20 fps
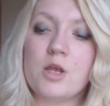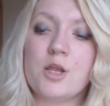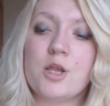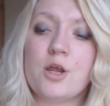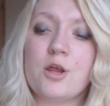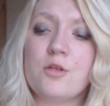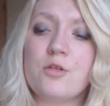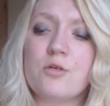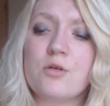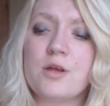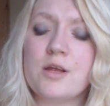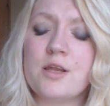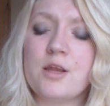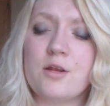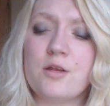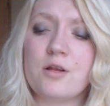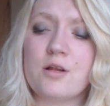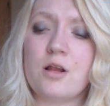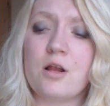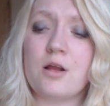I
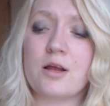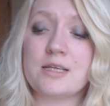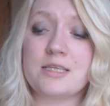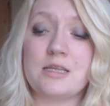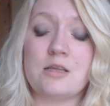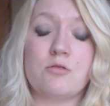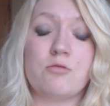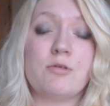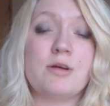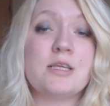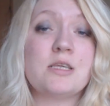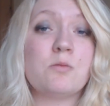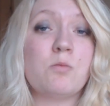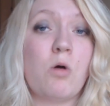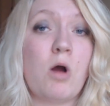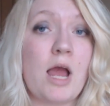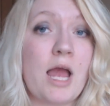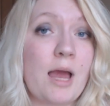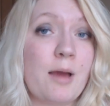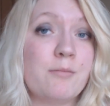said, the reason
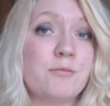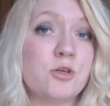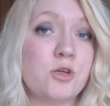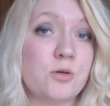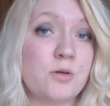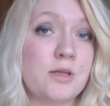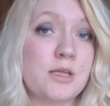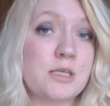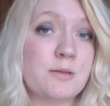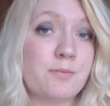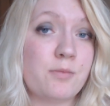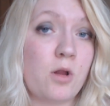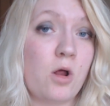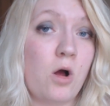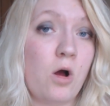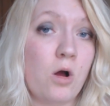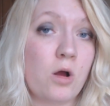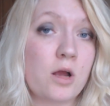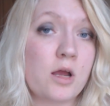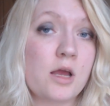why I'm doing this
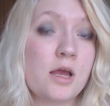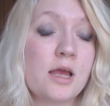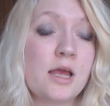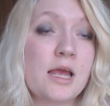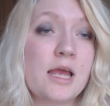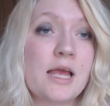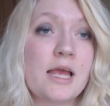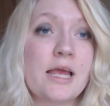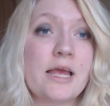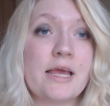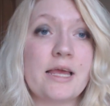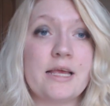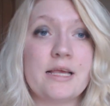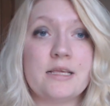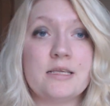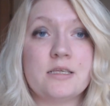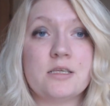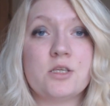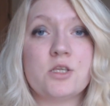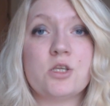blog
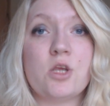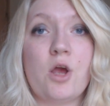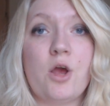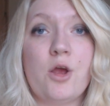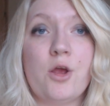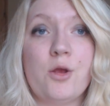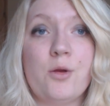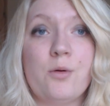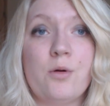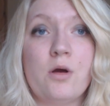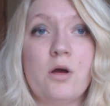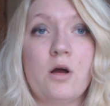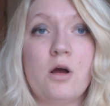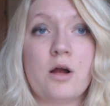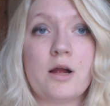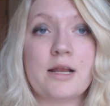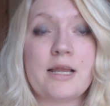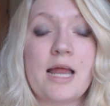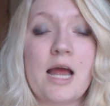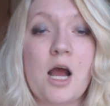is so
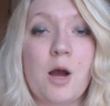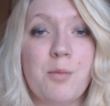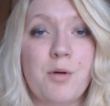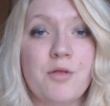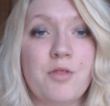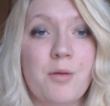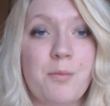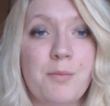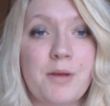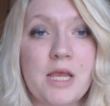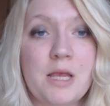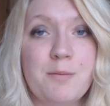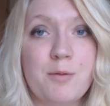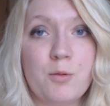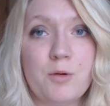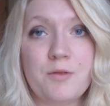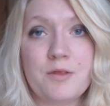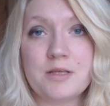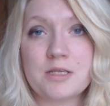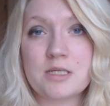I can help other
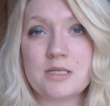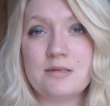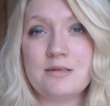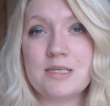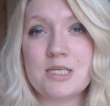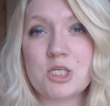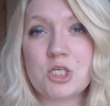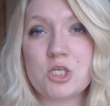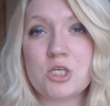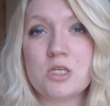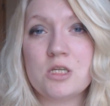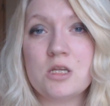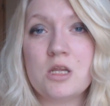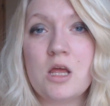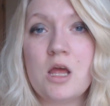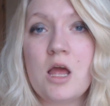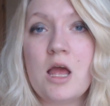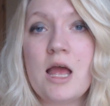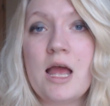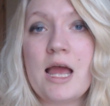people with this condition,
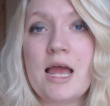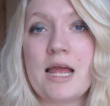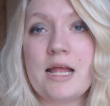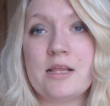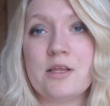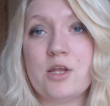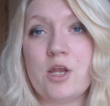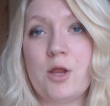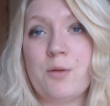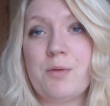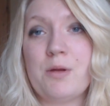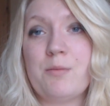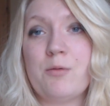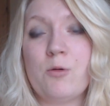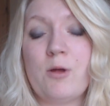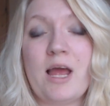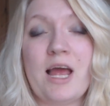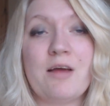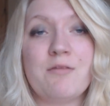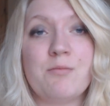and
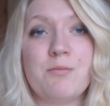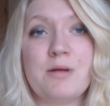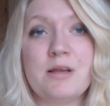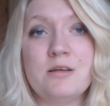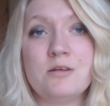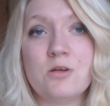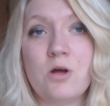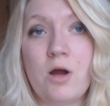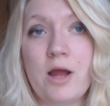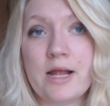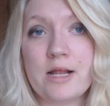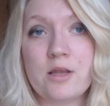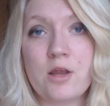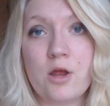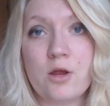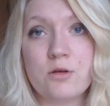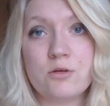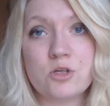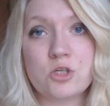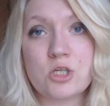people who haven't been
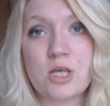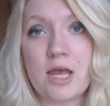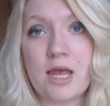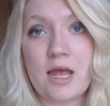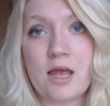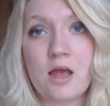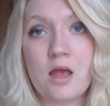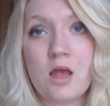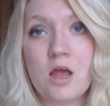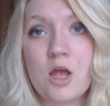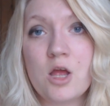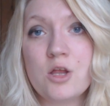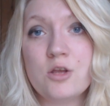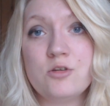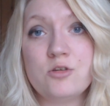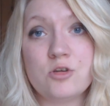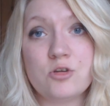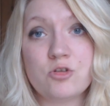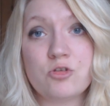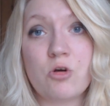diagnosed yet,
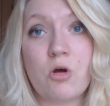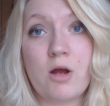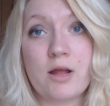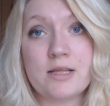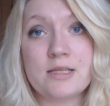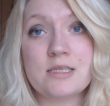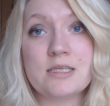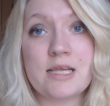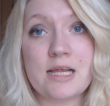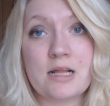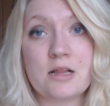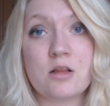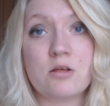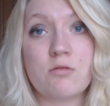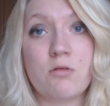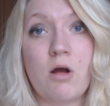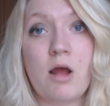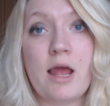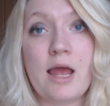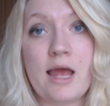to try and seek
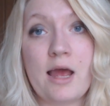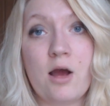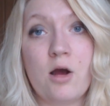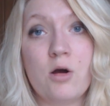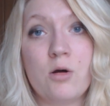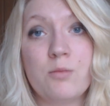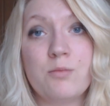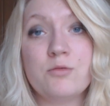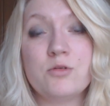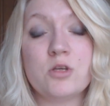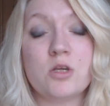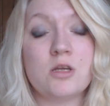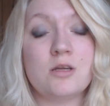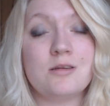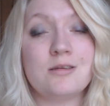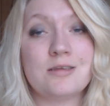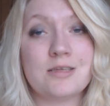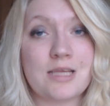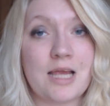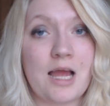the right help to
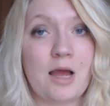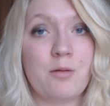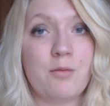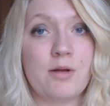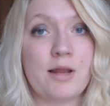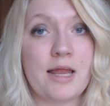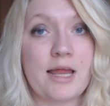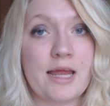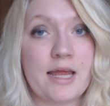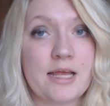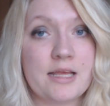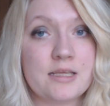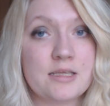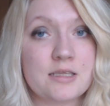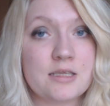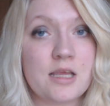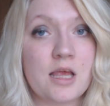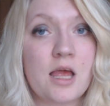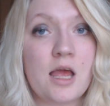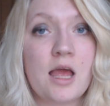understand what it
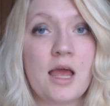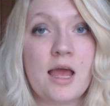is.